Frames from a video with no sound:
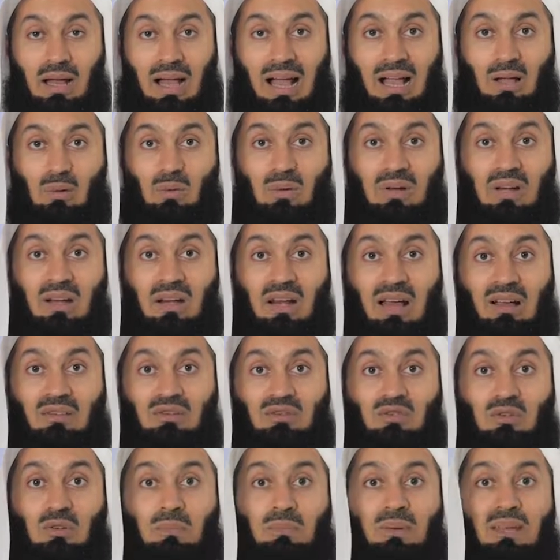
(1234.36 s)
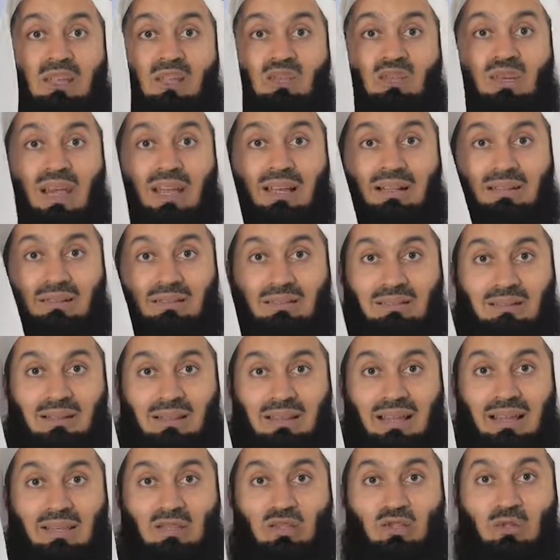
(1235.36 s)
I would love to be jailed
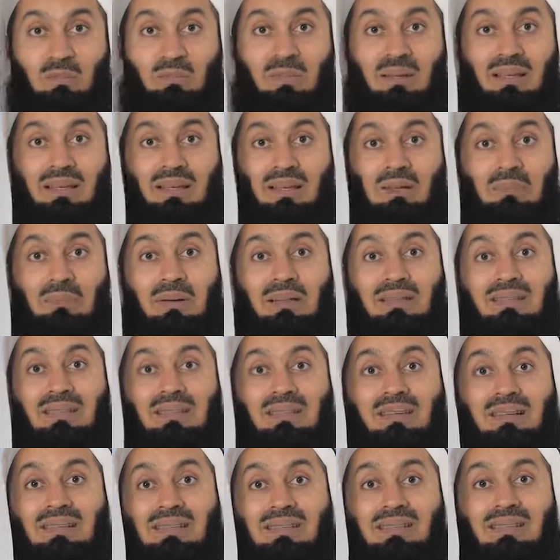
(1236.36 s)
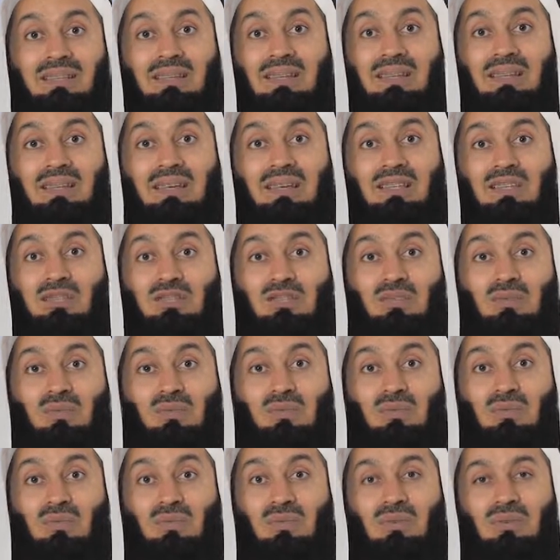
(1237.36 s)
than to be committing a sin against
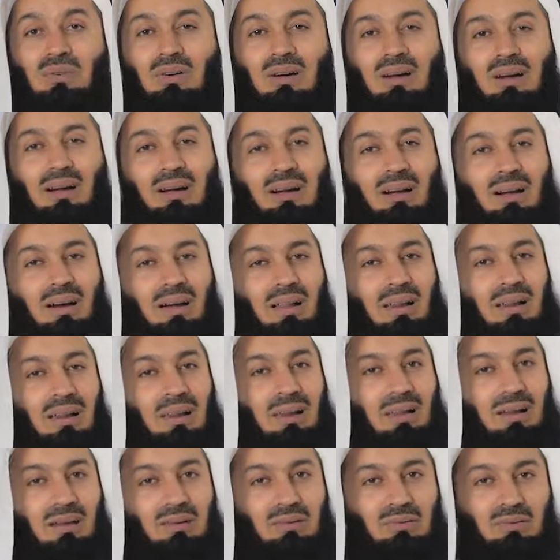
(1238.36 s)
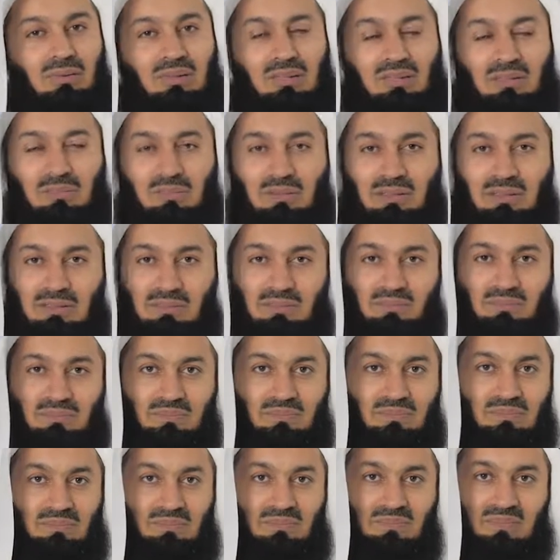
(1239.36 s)
you. Allahu Akbar.
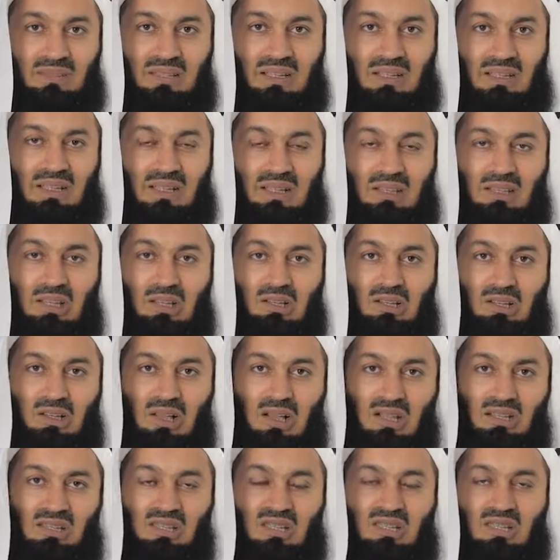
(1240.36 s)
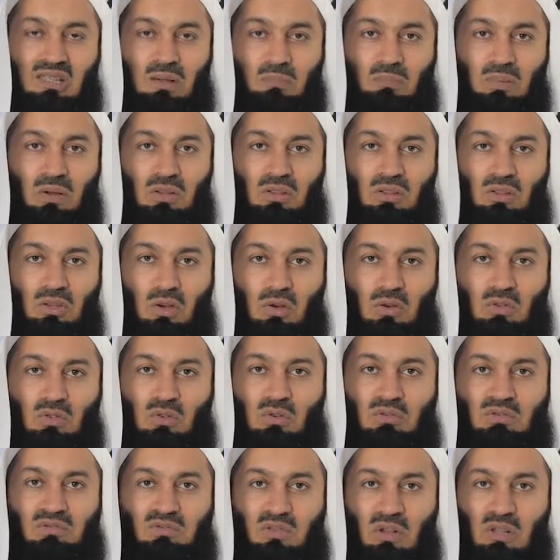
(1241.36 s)
The curse is upon those
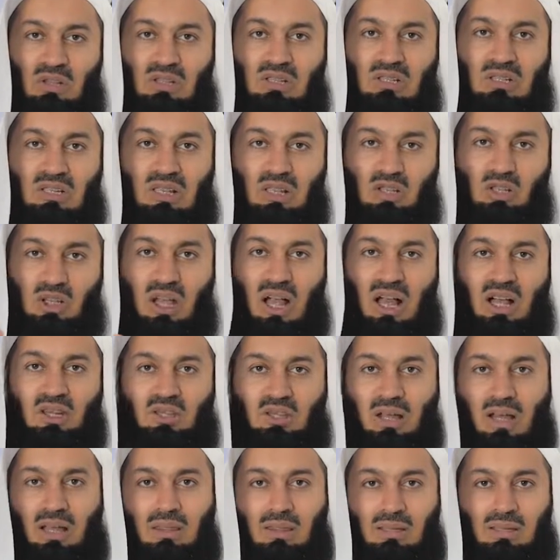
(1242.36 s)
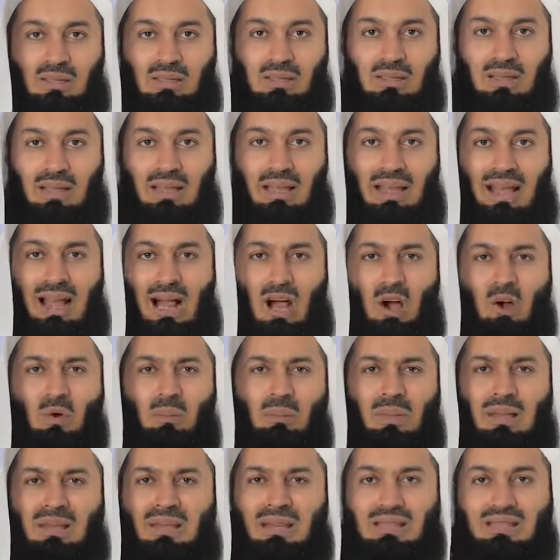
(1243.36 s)
who falsely charge others. How
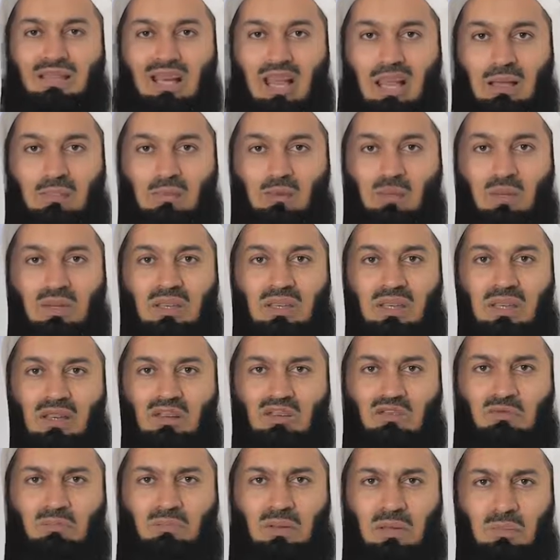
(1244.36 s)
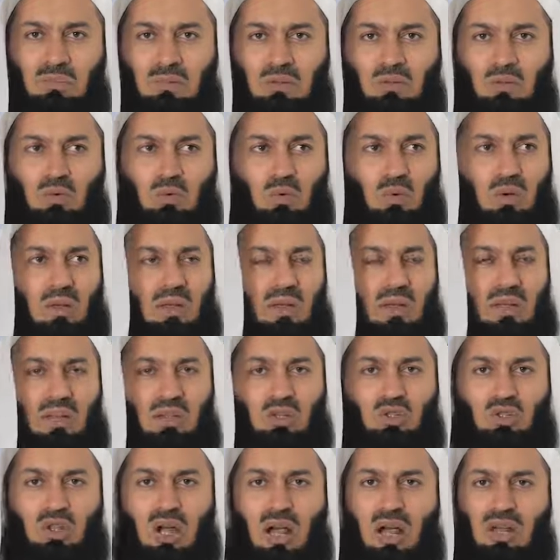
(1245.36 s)
many times we hear of people who
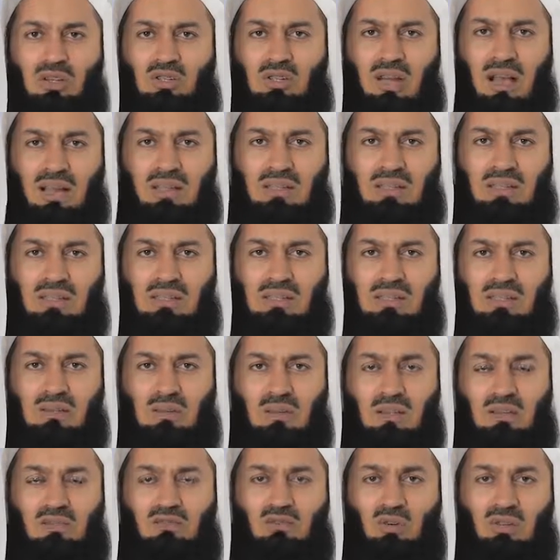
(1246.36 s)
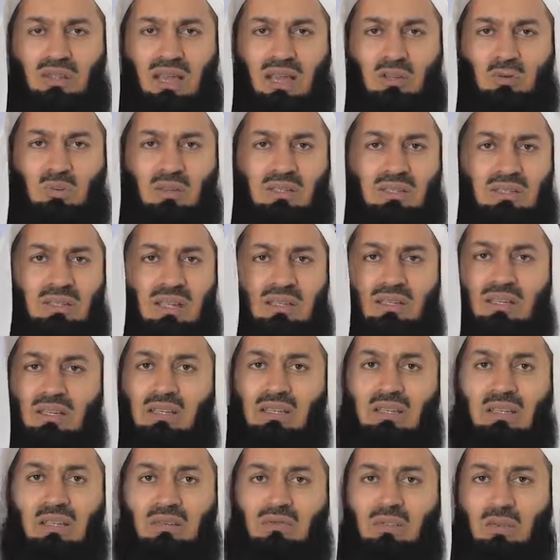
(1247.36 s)
charge others for that which they
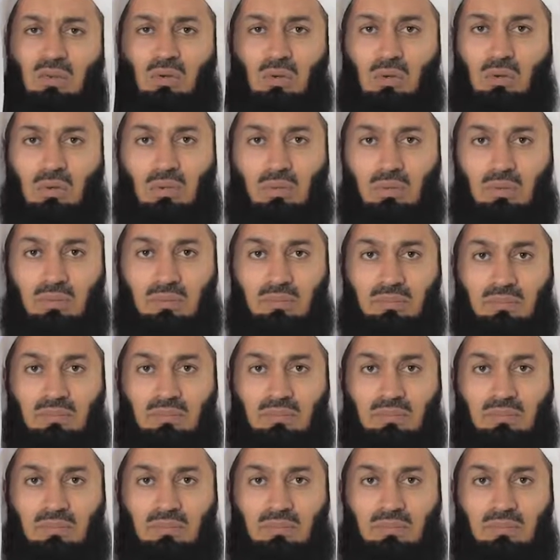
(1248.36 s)
didn't even do.